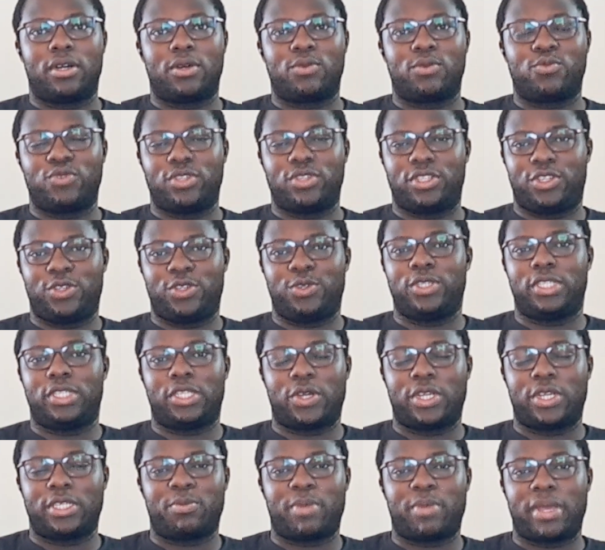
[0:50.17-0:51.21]
reduce your
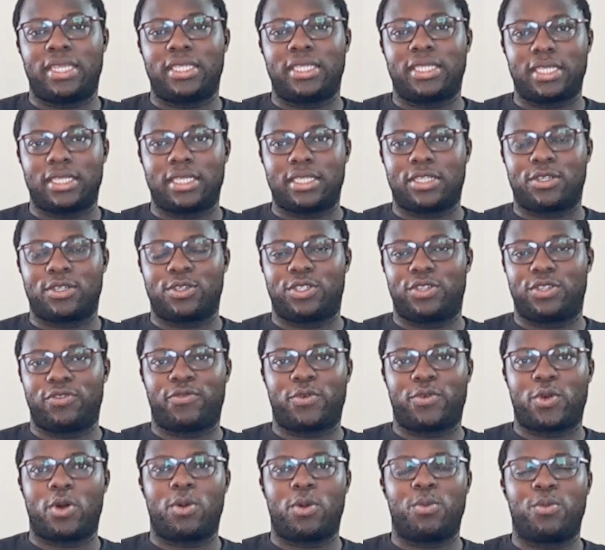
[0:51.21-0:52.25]
expenses because you've
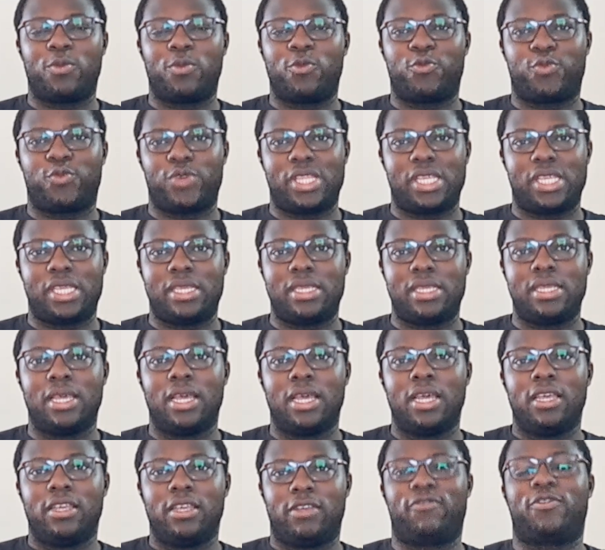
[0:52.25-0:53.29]
got
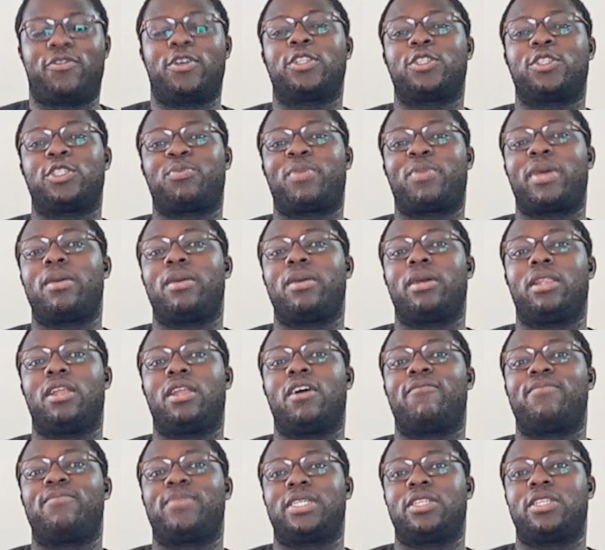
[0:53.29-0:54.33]
to spend a lot
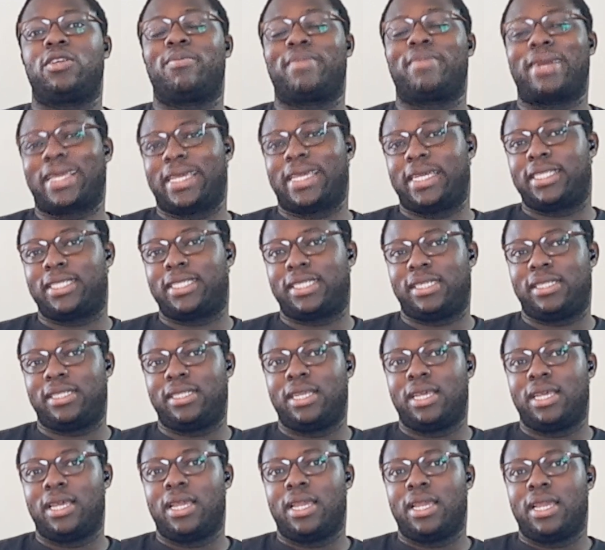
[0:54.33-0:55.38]
of money on marketing.
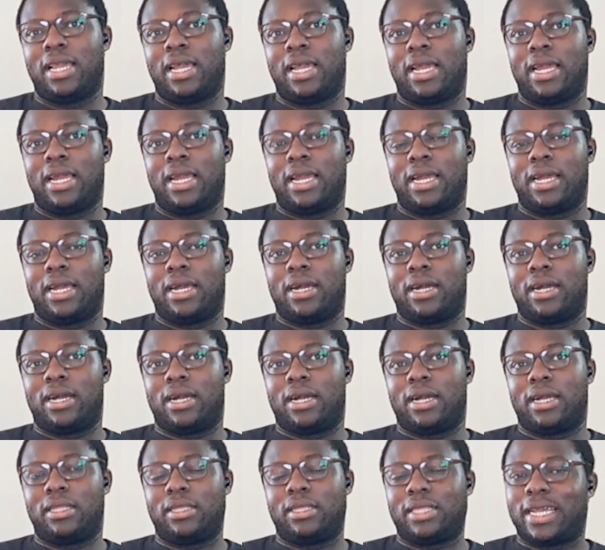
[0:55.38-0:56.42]

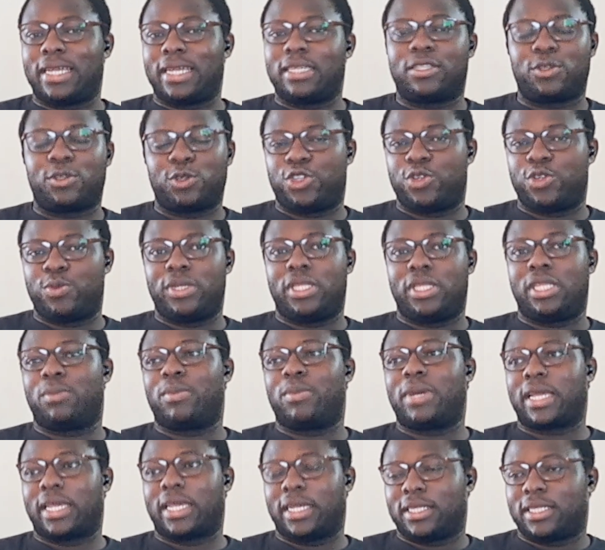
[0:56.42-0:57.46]
That's social media
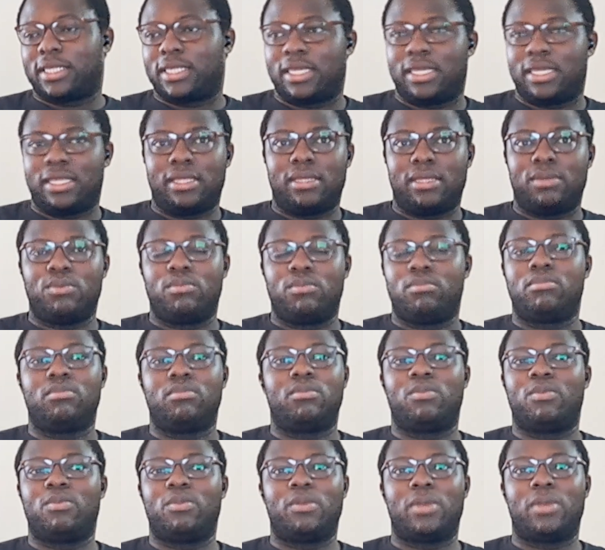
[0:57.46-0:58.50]
marketing,
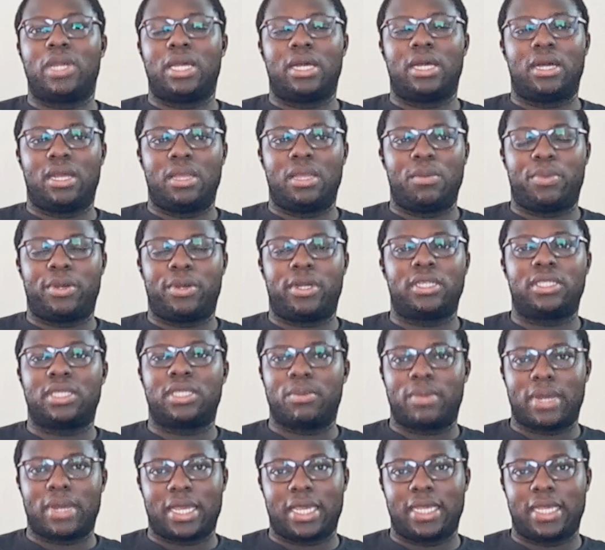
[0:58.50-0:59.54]
in-person
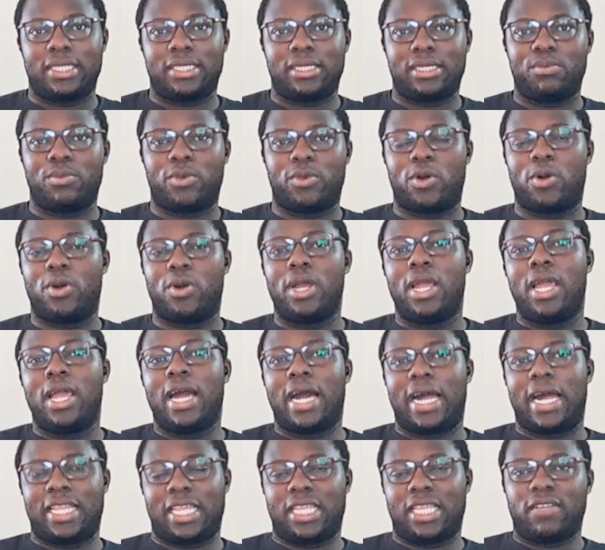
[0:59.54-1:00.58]
marketing, but
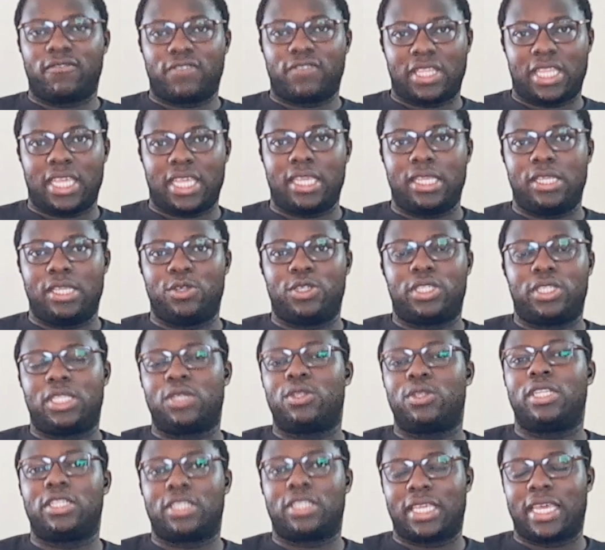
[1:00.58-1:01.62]
at the end of the day, you still
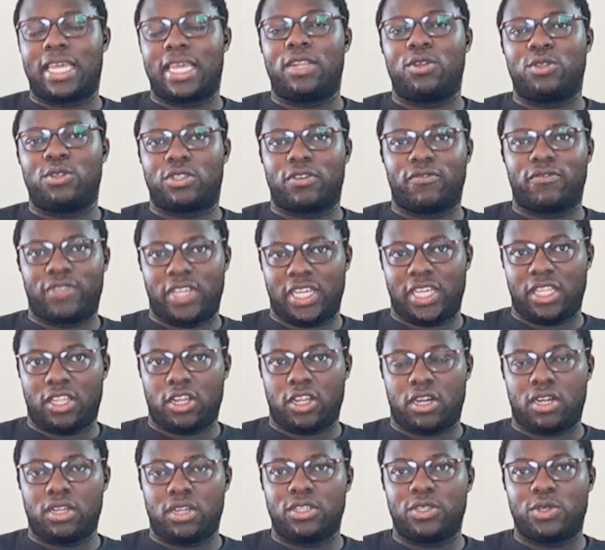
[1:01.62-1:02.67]
need to get lots of
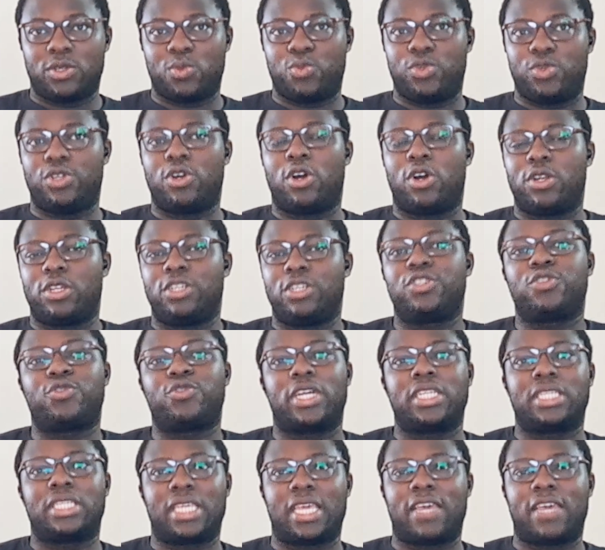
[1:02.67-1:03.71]
data. So we always try
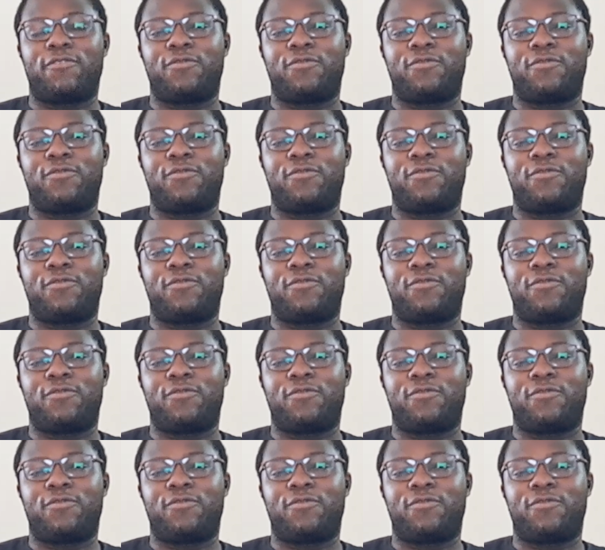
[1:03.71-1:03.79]
to get